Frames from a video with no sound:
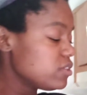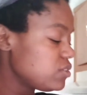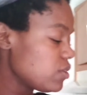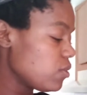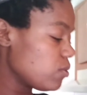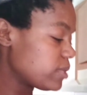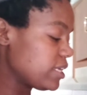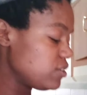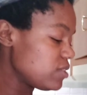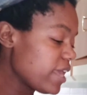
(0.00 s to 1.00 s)
So
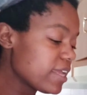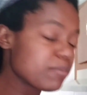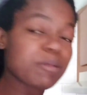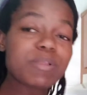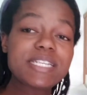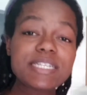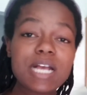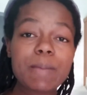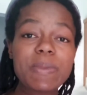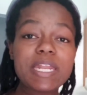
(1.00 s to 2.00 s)
when I do that, I'm gonna blend
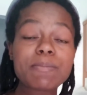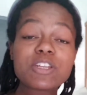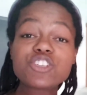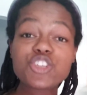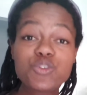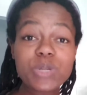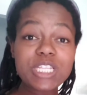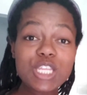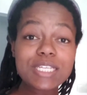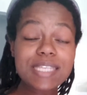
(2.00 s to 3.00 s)
it up and I'm gonna show you
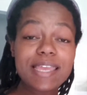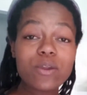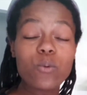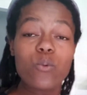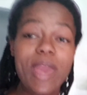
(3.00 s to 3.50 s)
what it looks like